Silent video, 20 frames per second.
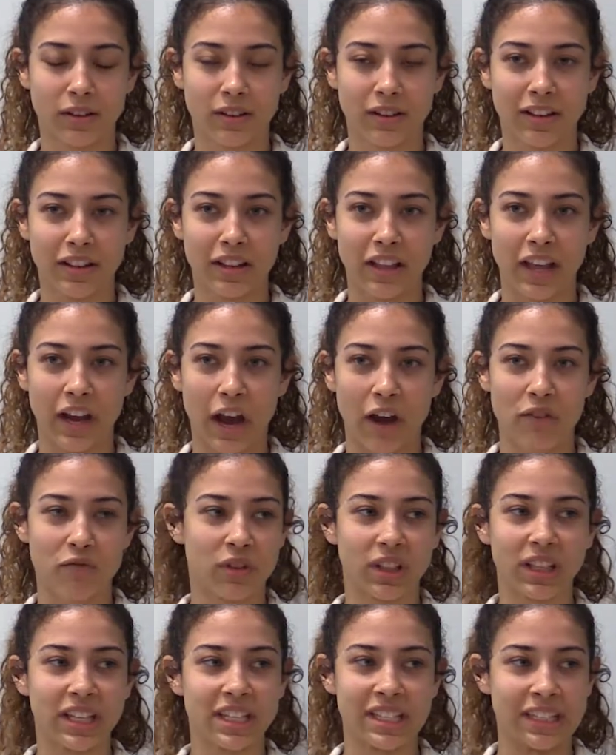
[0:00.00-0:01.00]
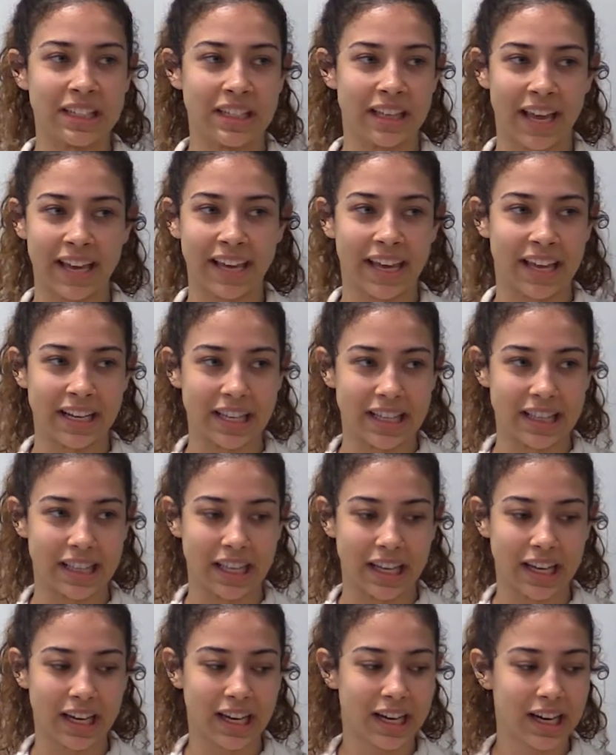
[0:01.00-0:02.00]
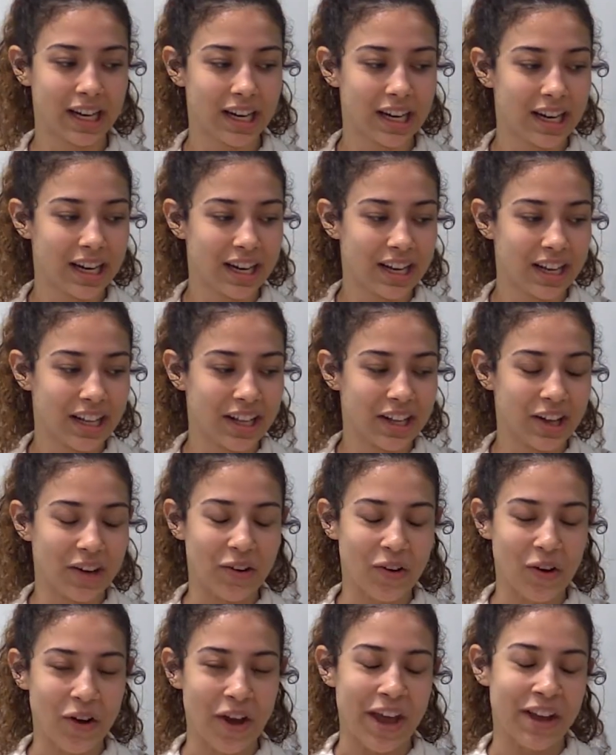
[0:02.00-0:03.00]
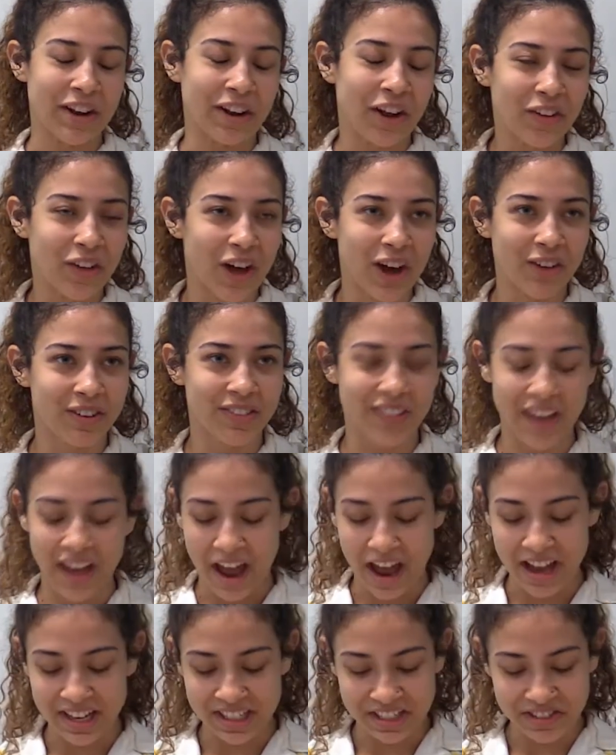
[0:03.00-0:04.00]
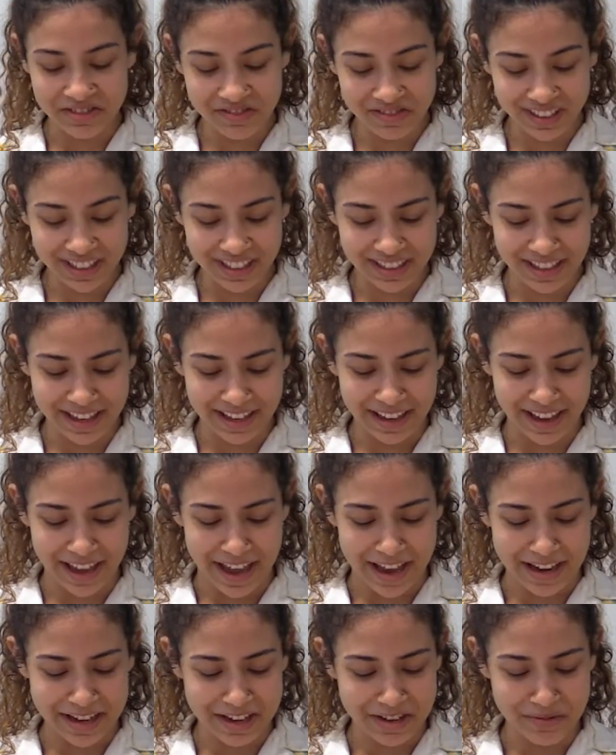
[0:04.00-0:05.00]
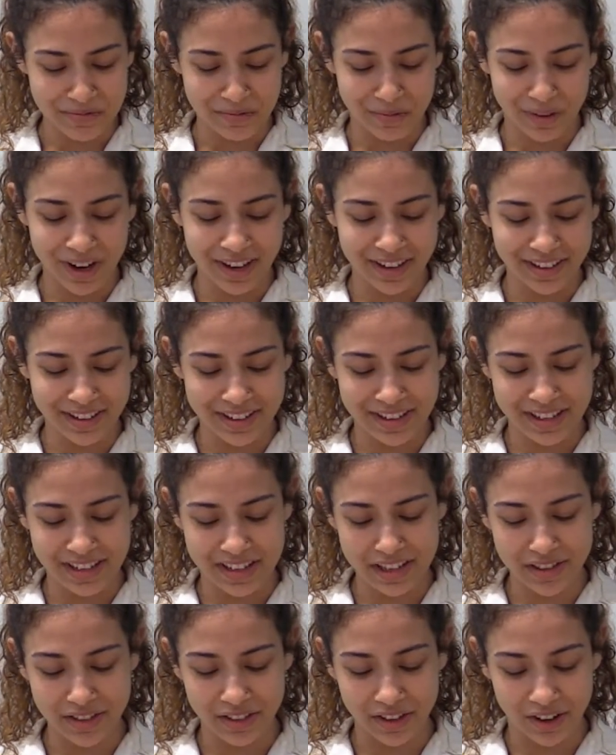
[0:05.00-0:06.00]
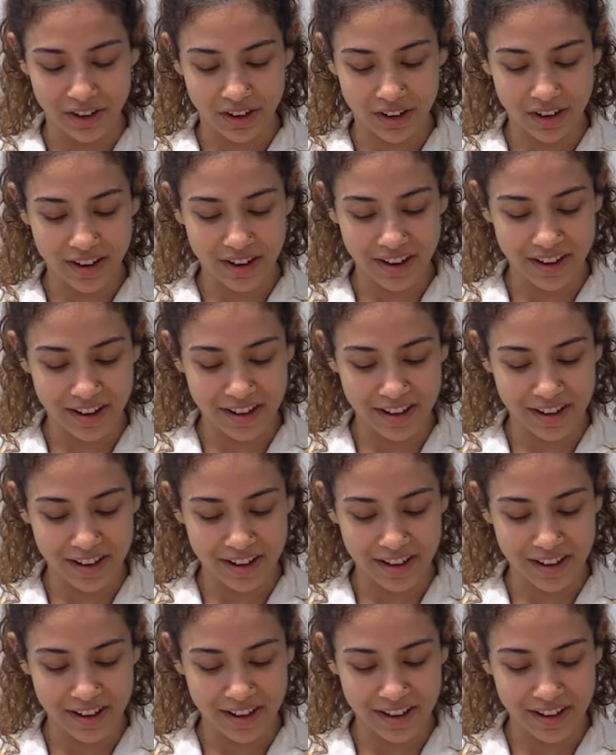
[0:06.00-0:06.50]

Like, I really didn't like anything. And along with that, I didn't really like anyone either.